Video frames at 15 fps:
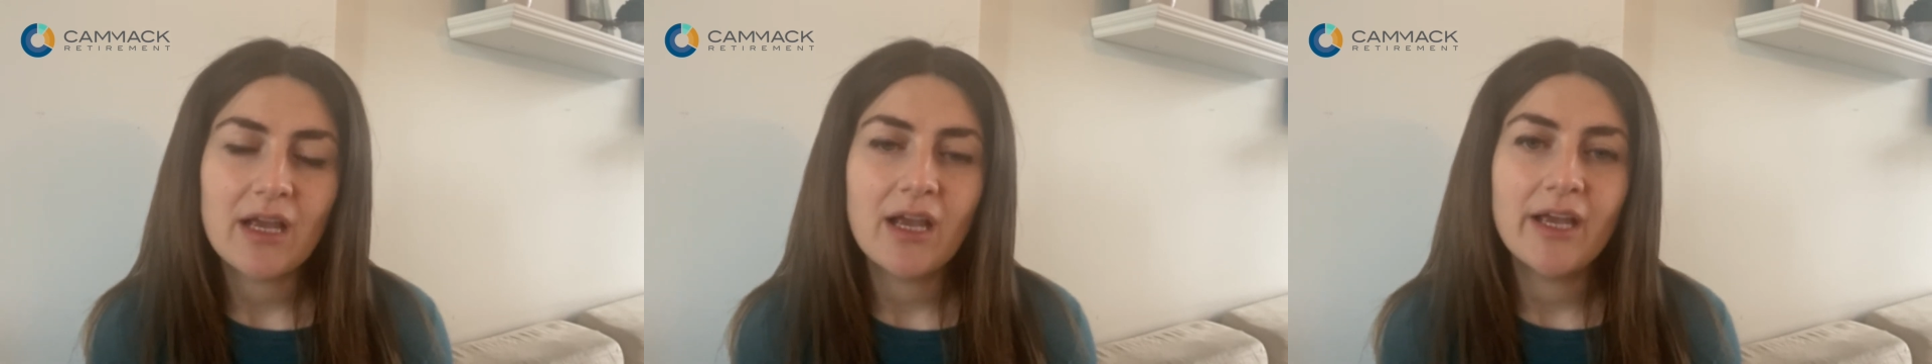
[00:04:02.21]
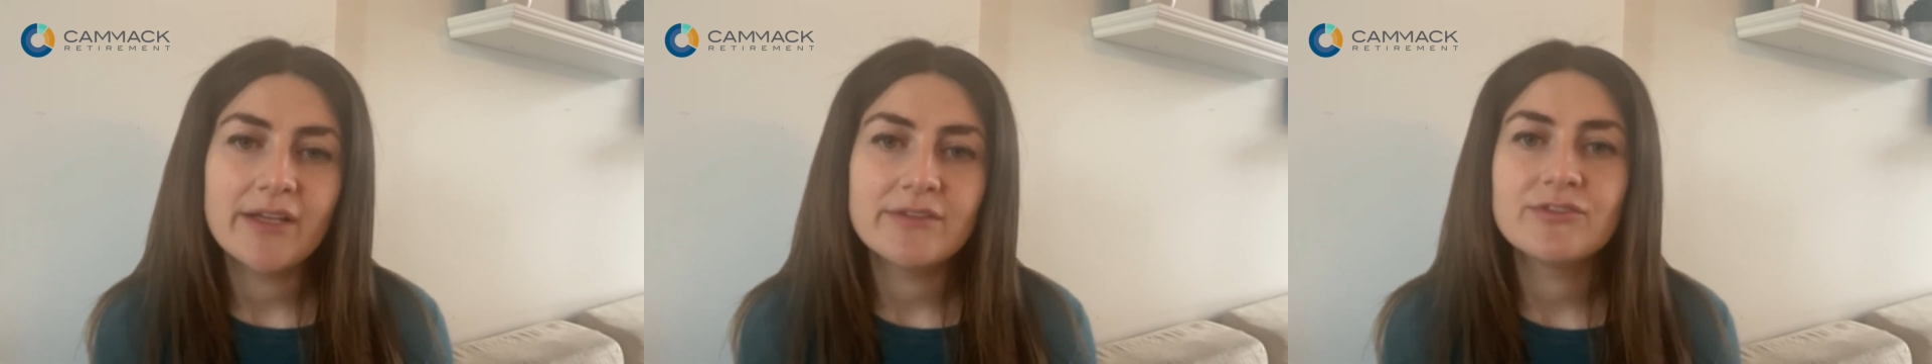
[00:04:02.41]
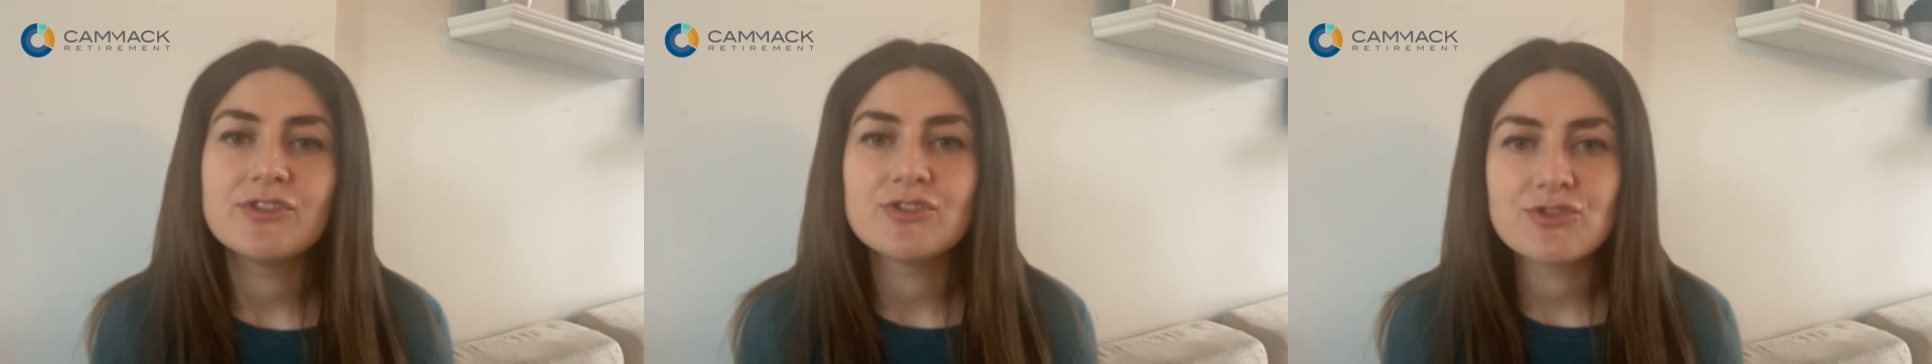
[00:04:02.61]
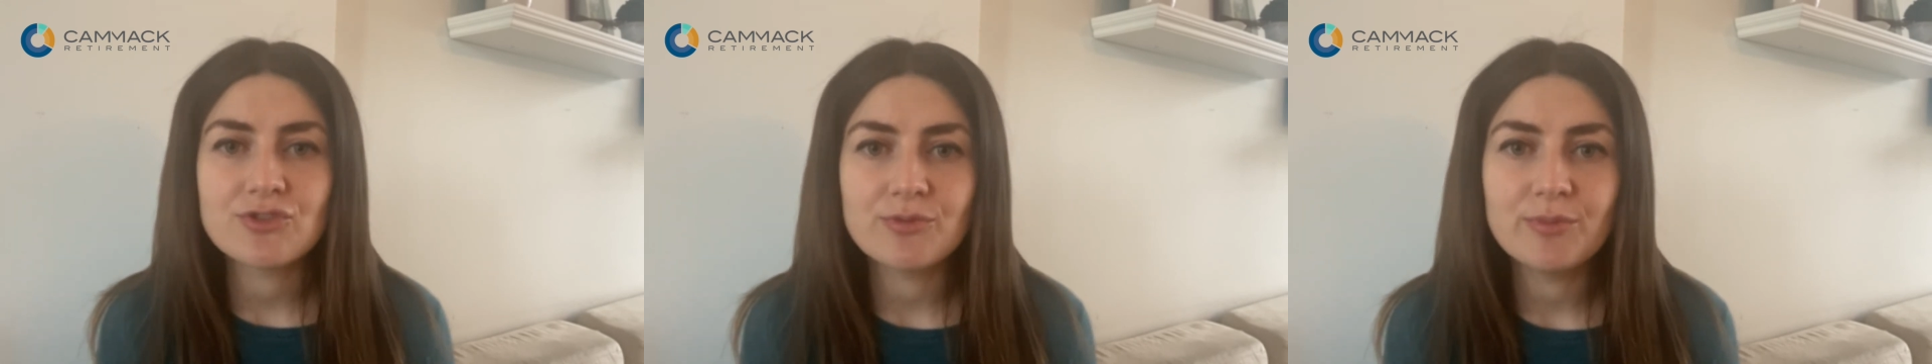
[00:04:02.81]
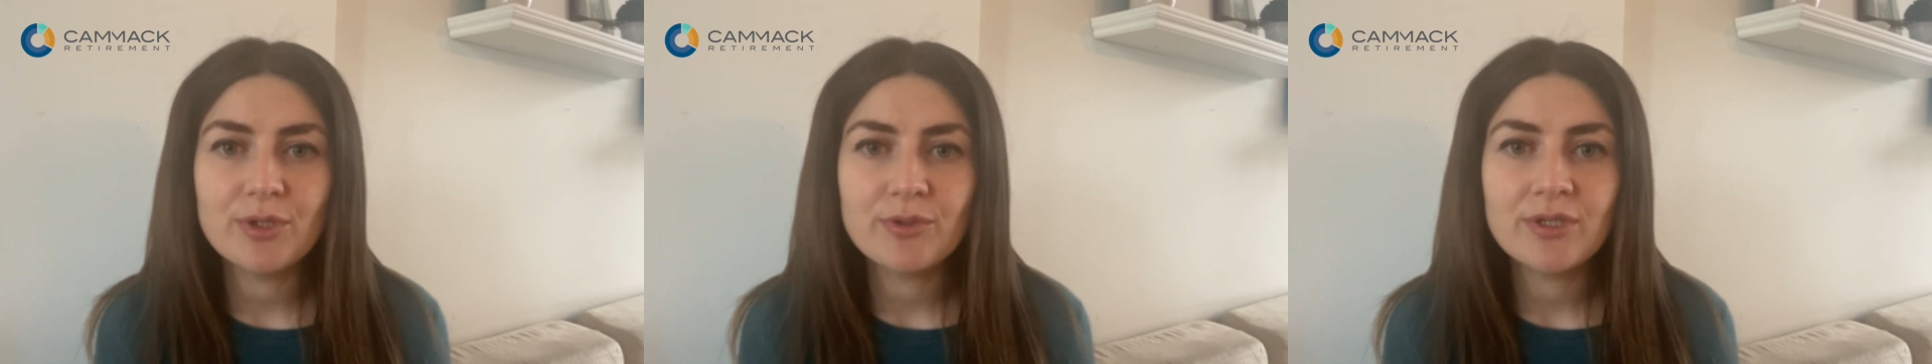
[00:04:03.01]
and
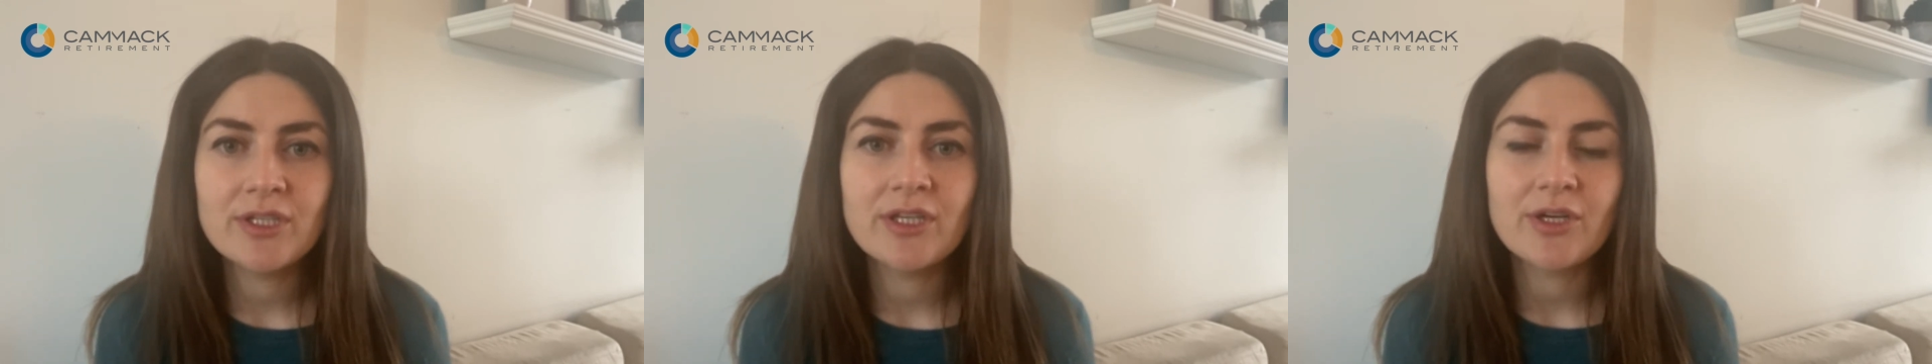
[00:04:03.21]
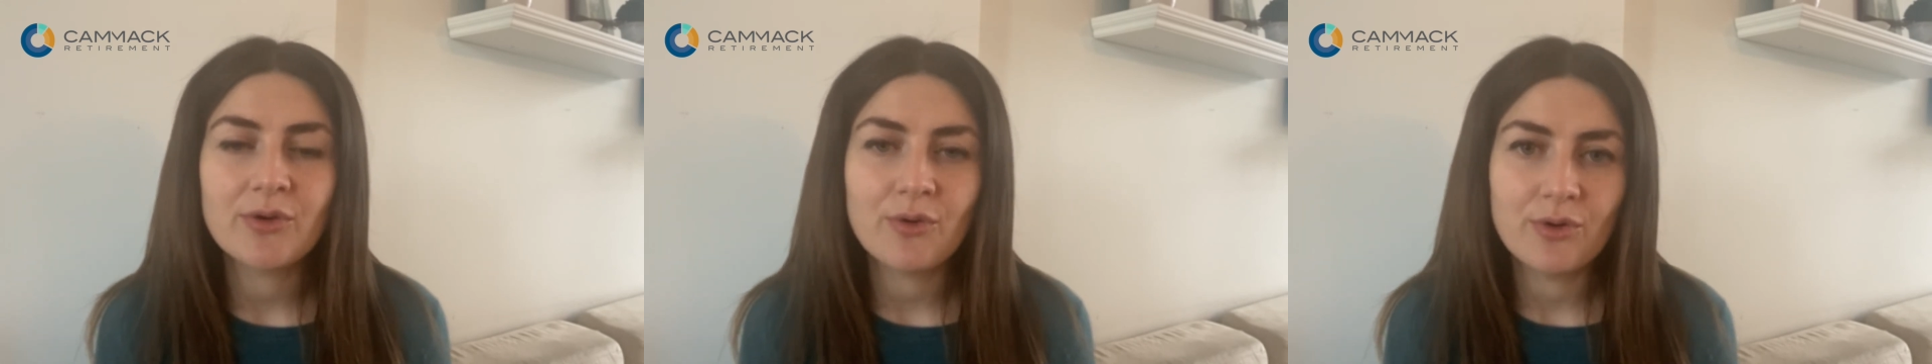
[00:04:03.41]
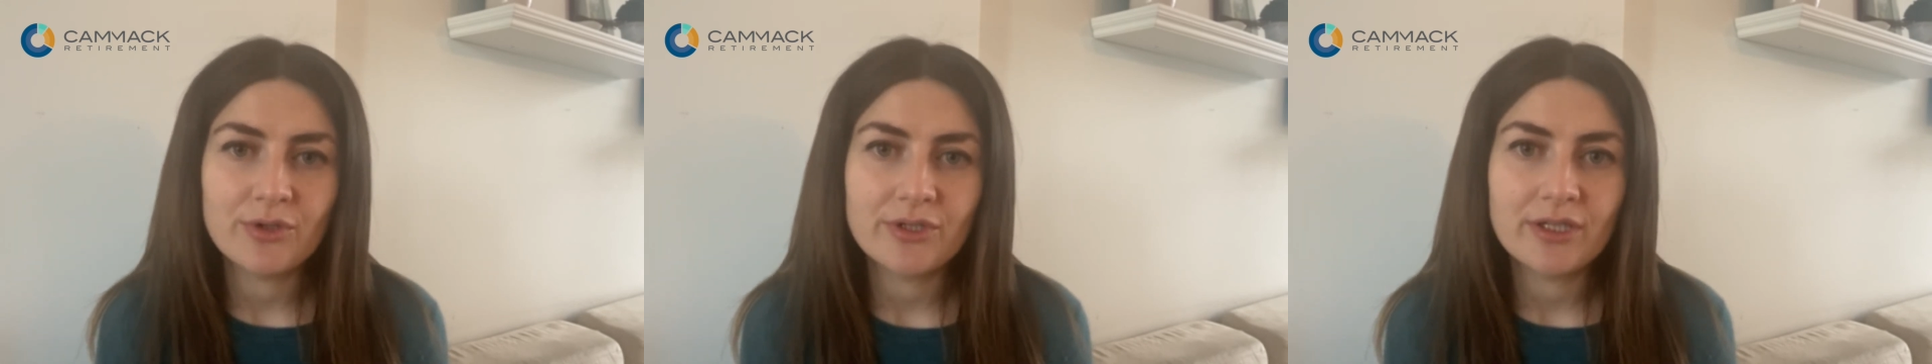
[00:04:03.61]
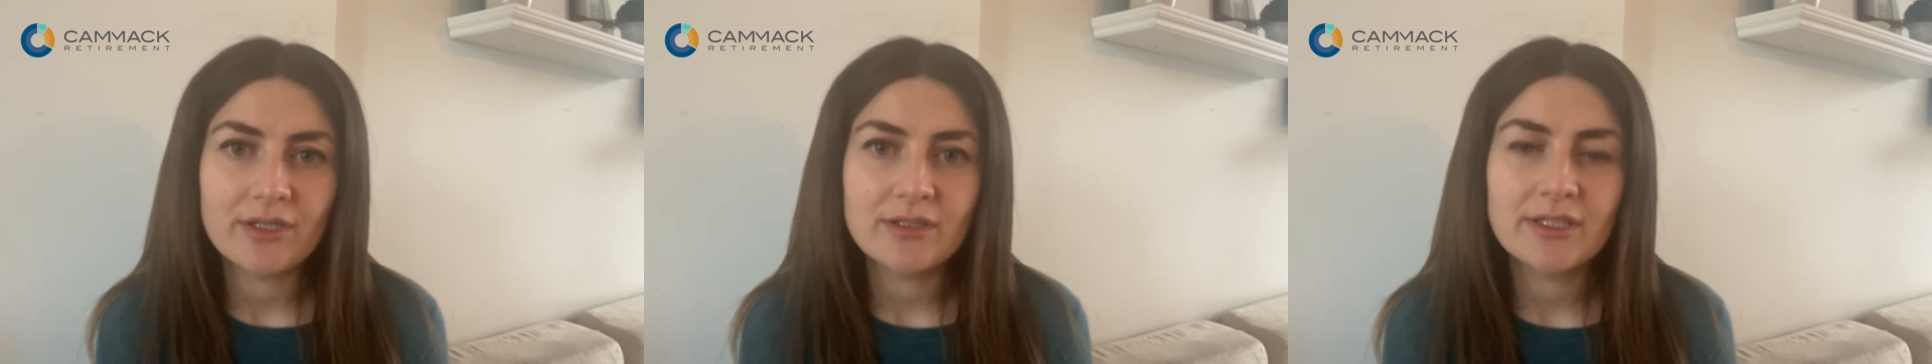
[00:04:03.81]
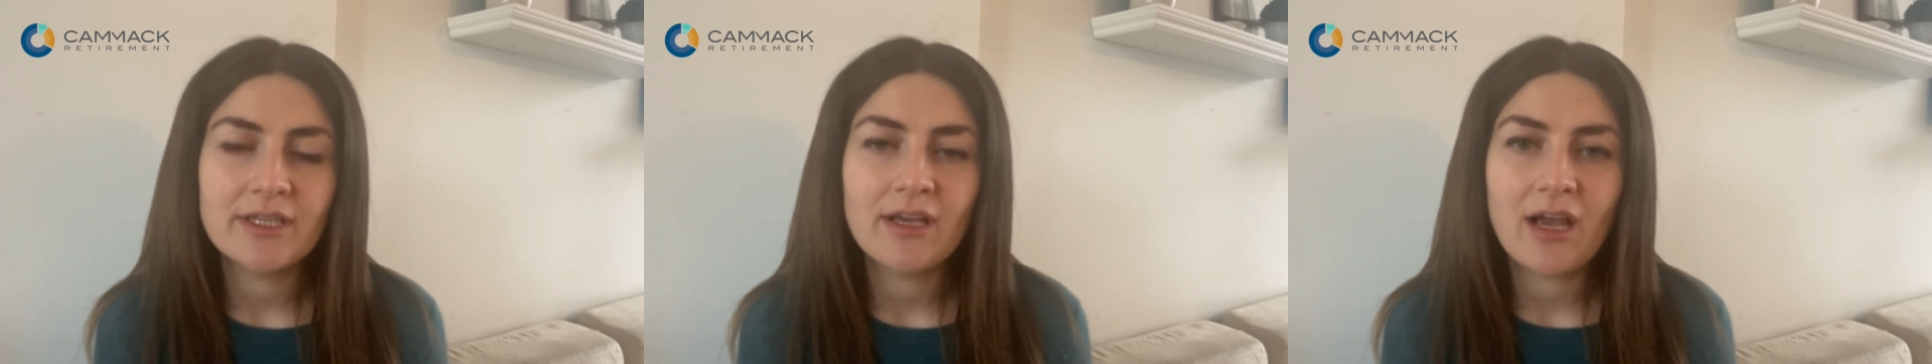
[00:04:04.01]
distributed
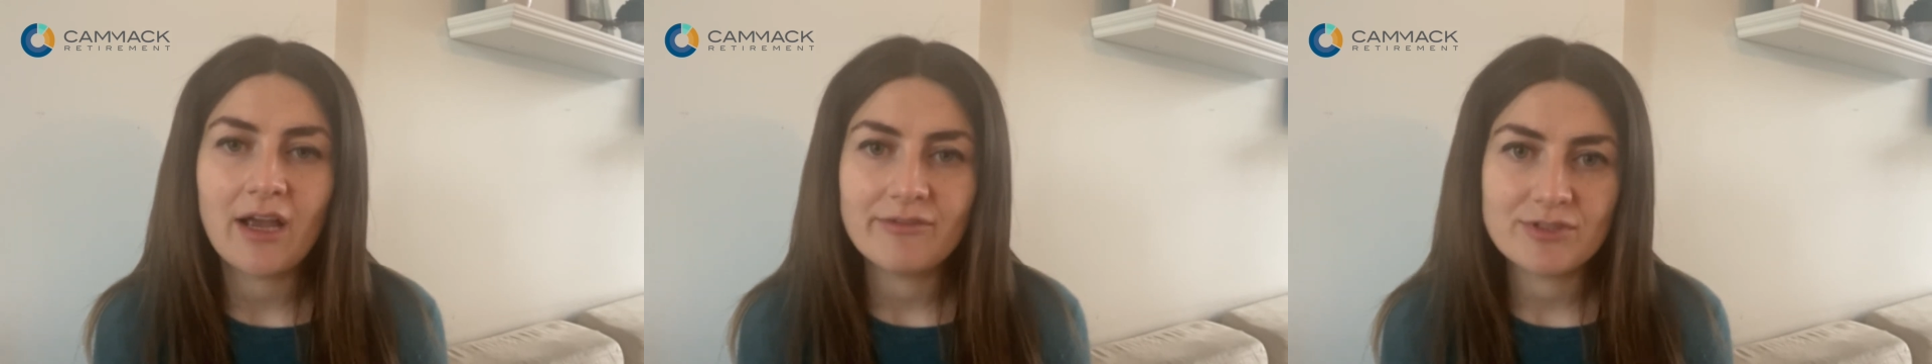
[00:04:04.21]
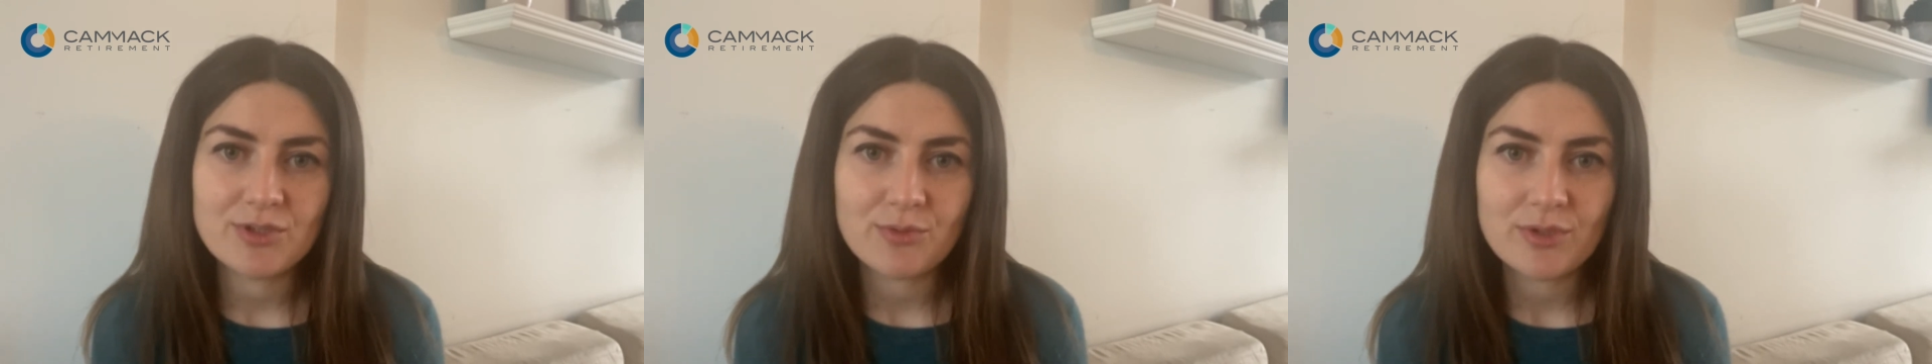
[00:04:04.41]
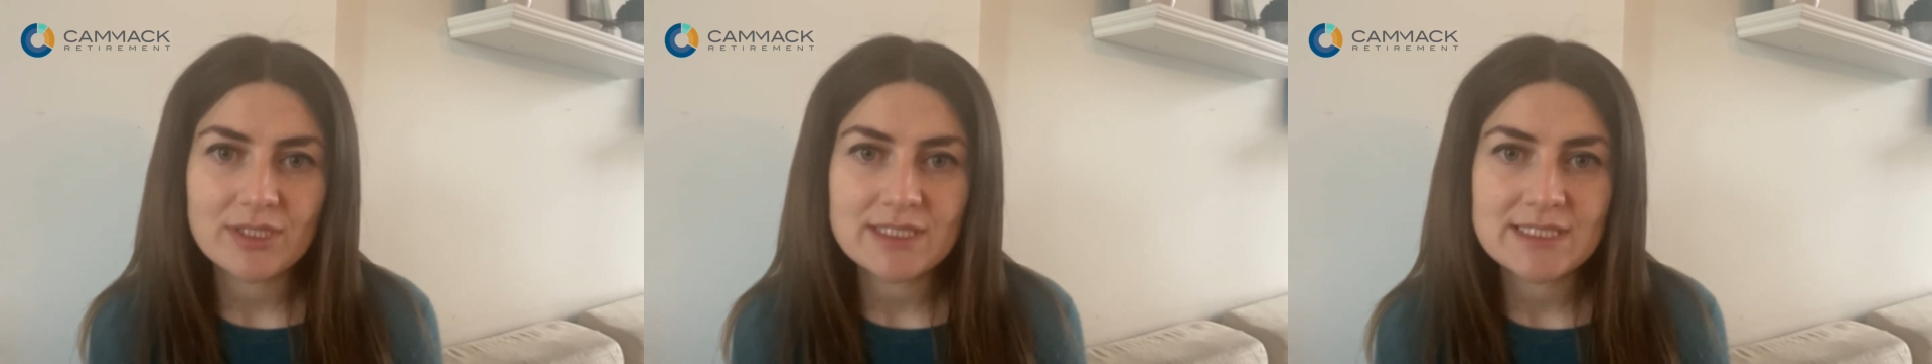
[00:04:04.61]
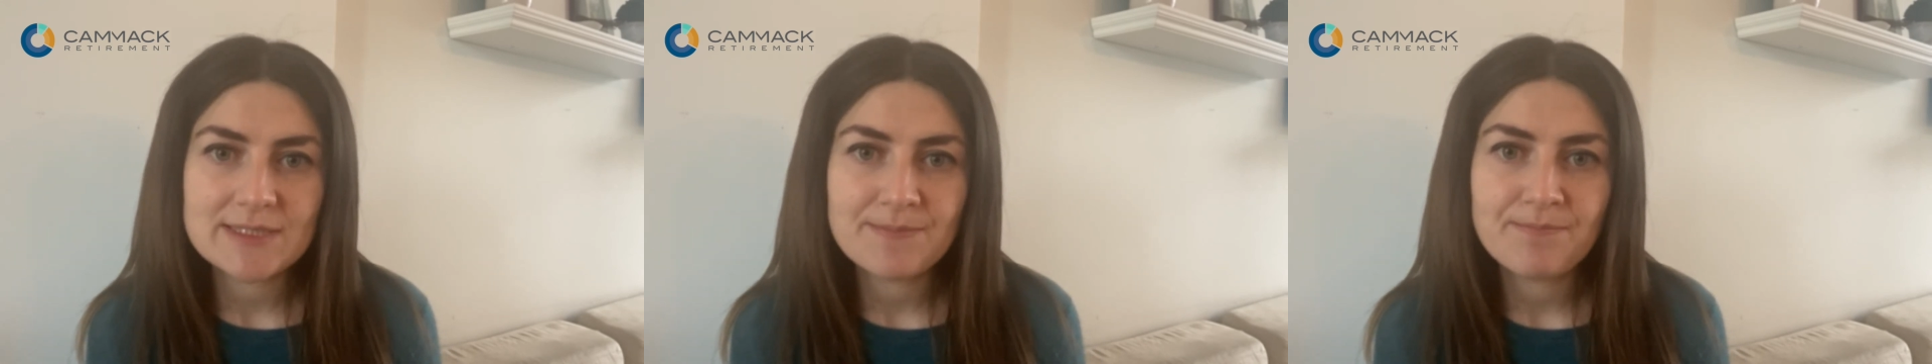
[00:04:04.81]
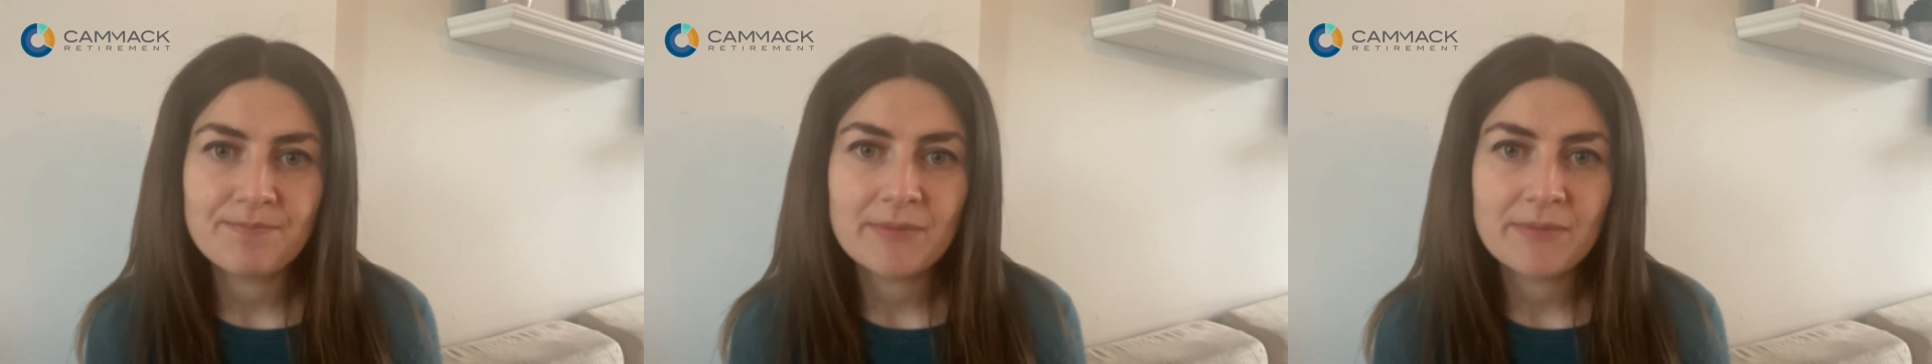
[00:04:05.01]
accordingly afterwards.